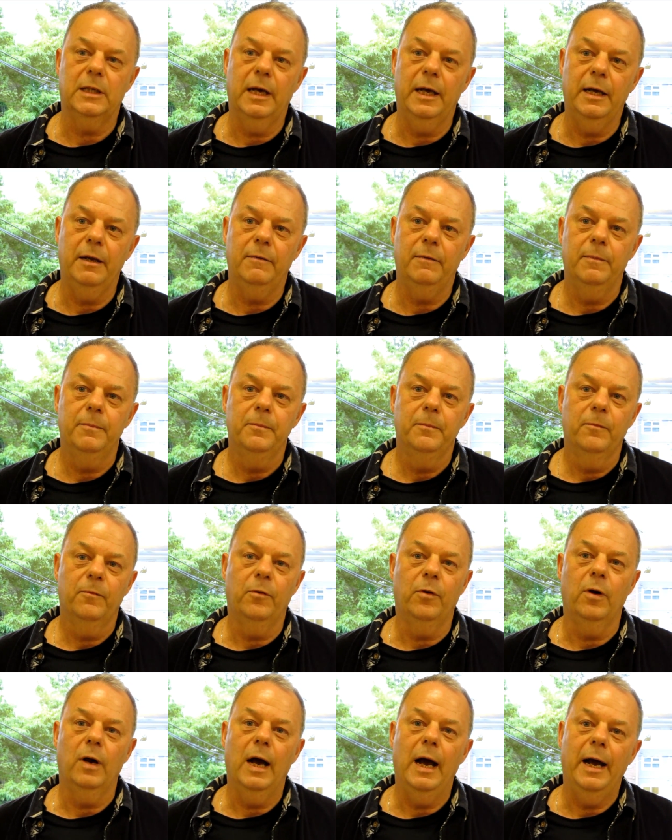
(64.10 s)
site
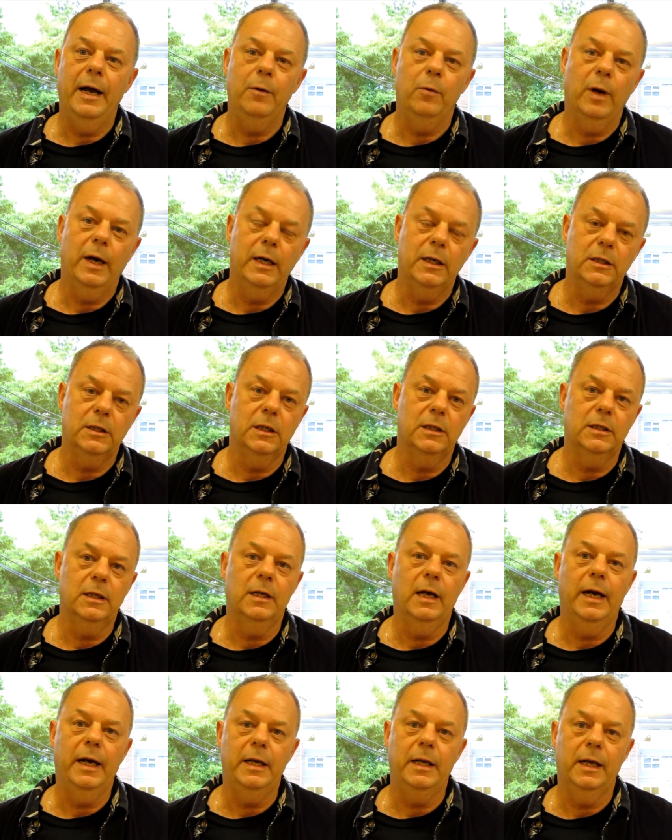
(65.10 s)
for high rises
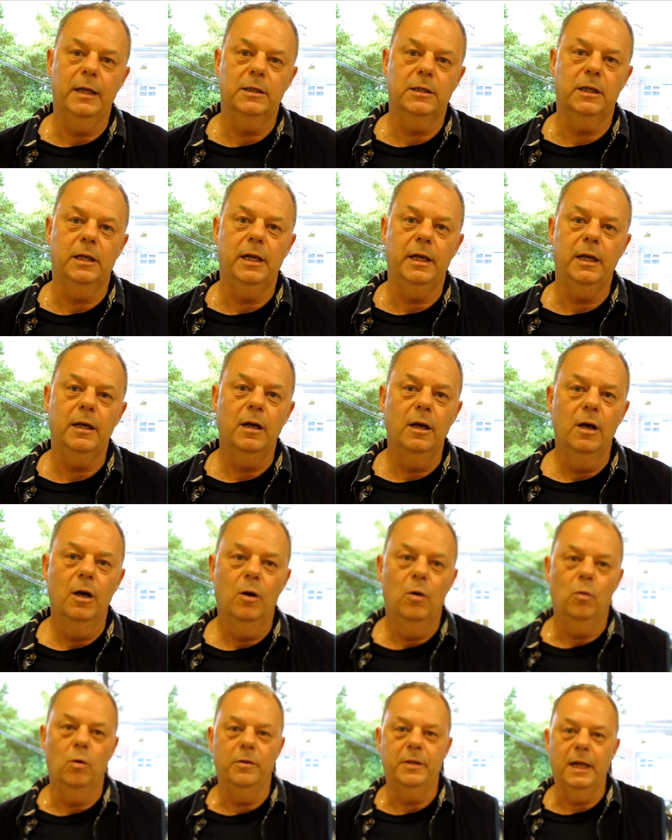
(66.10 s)
and high density
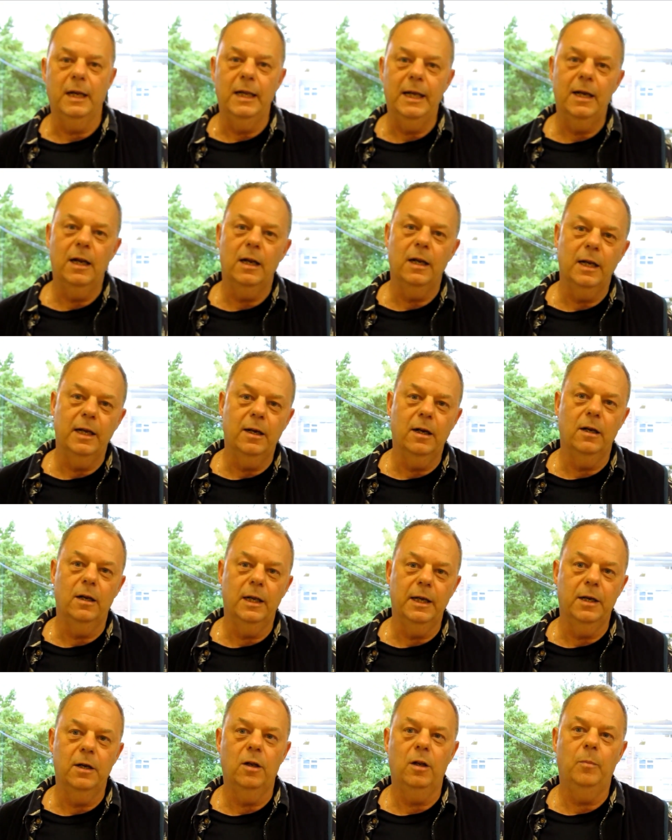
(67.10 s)
with a little, little,
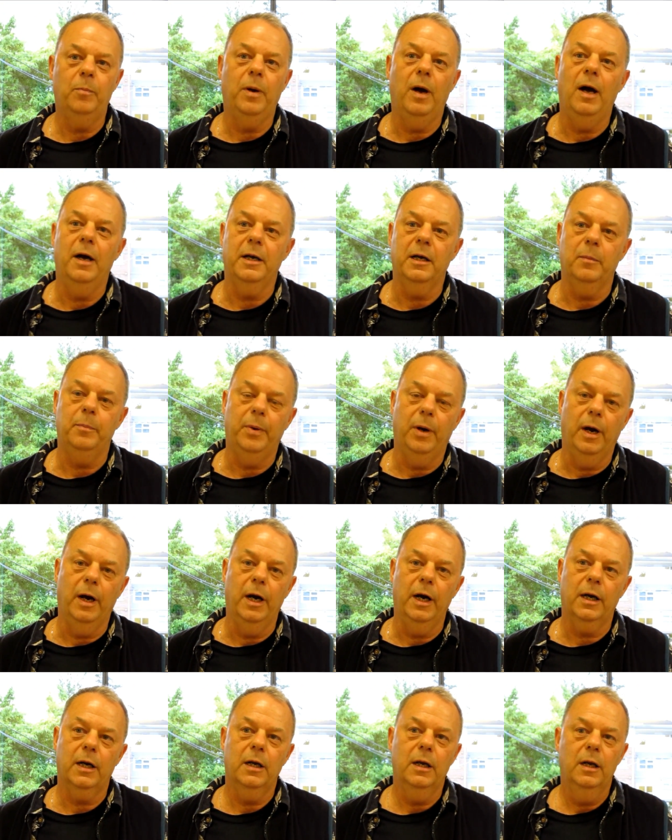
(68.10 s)
little pocket
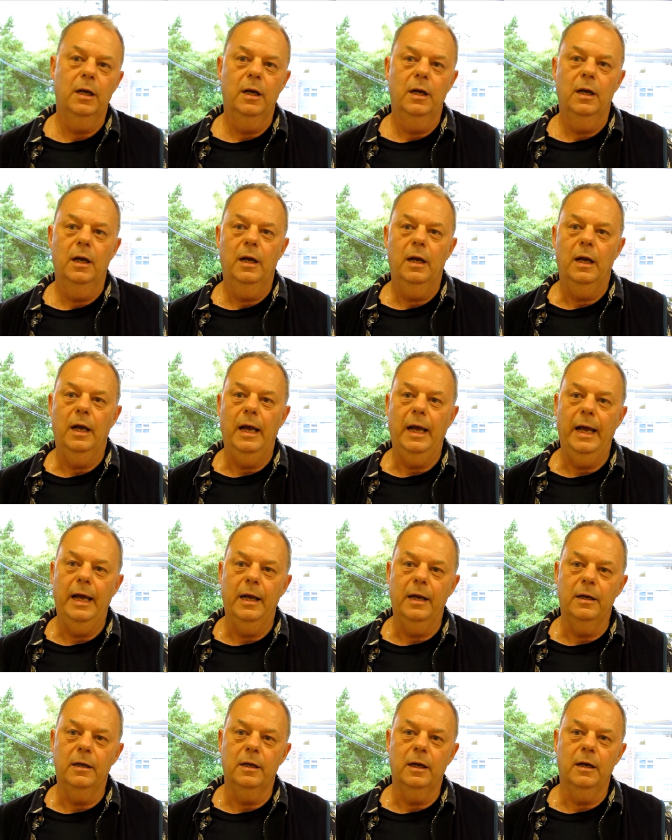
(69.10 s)
park
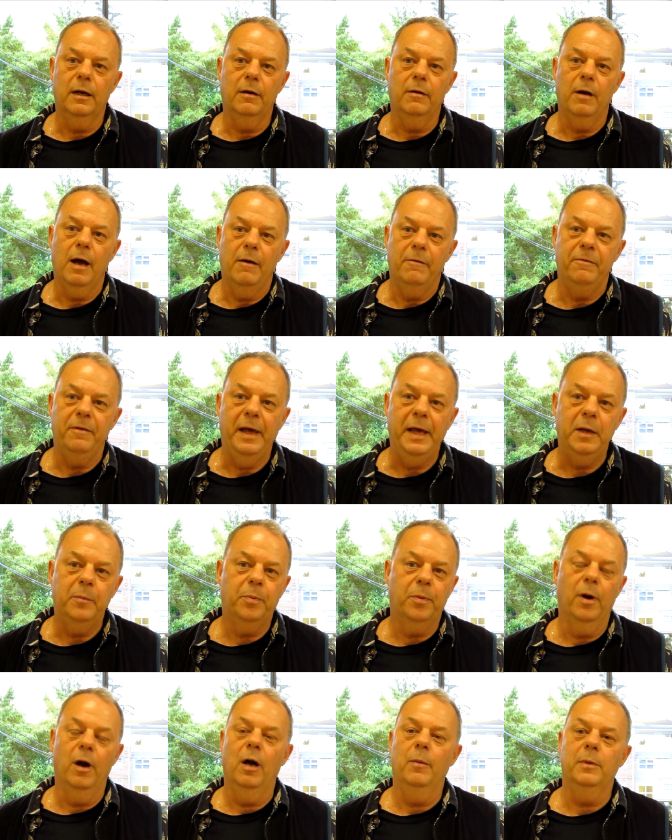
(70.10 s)
and uh, a vague
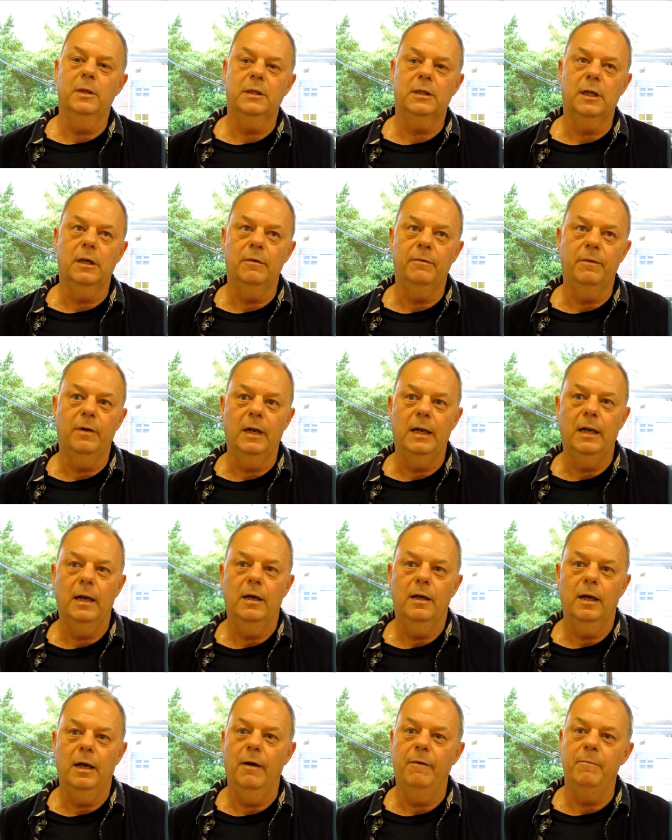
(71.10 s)
promise of,
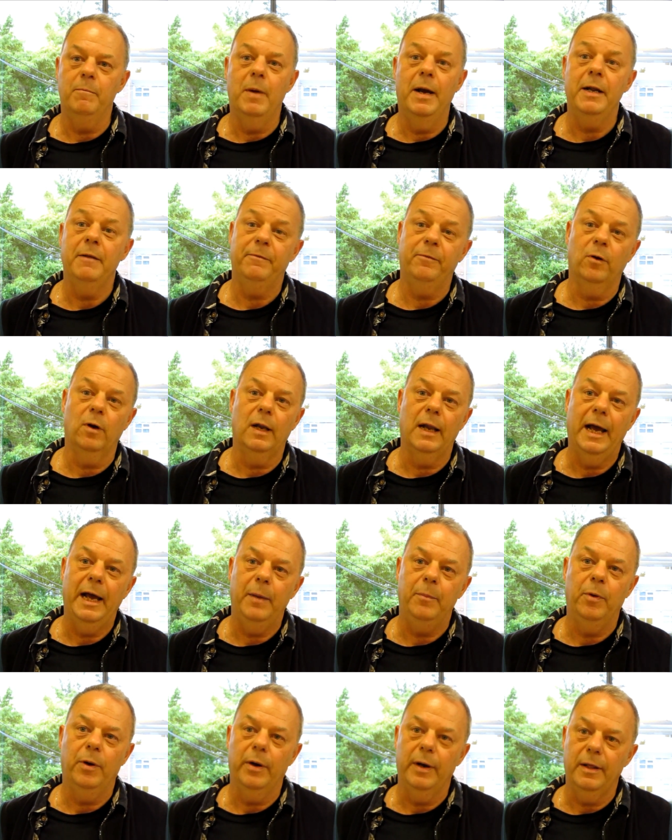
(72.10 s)
of money for
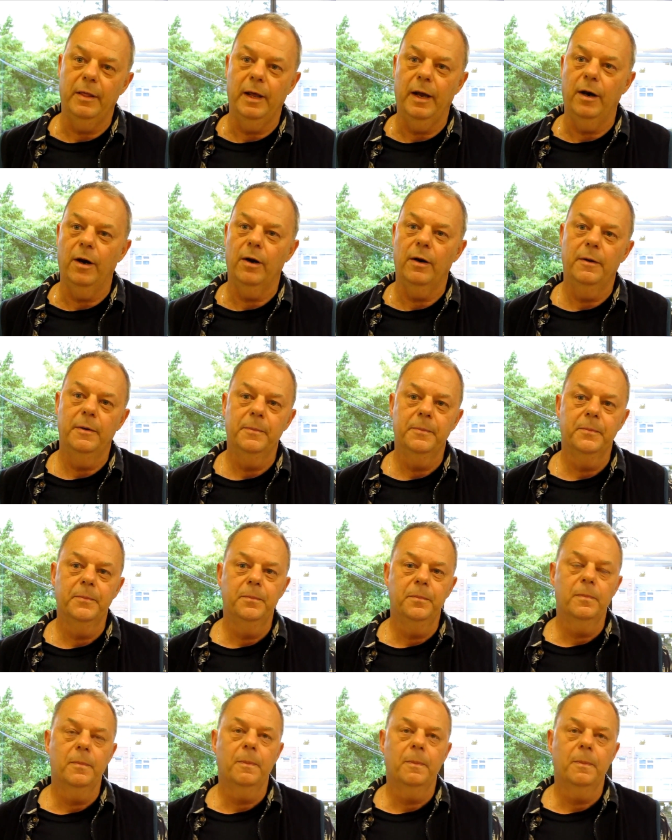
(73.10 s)
library there.